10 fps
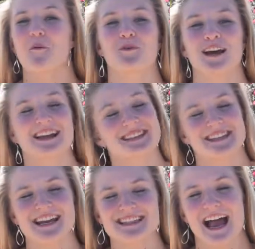Miranda
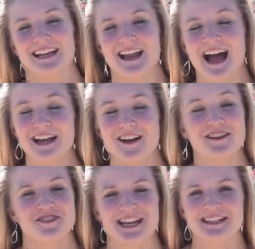Stazak and I got a
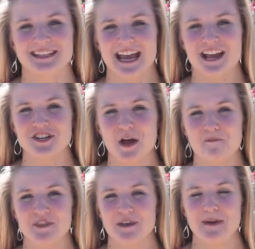chance to catch up
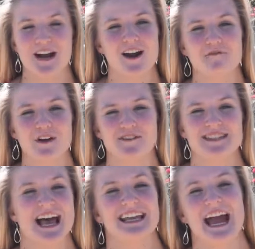with the mayor of
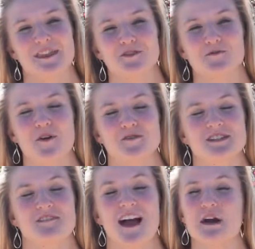Riverside, Kathy Rose,
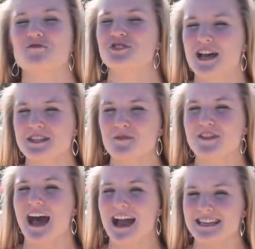to find out just where
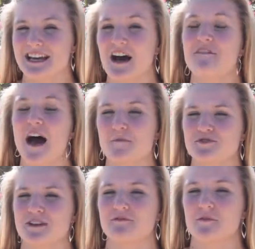the idea of
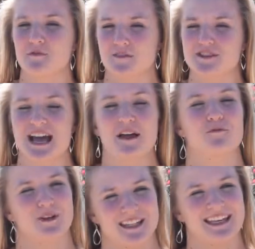Upstream from Riverside
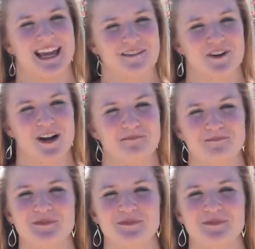really came from.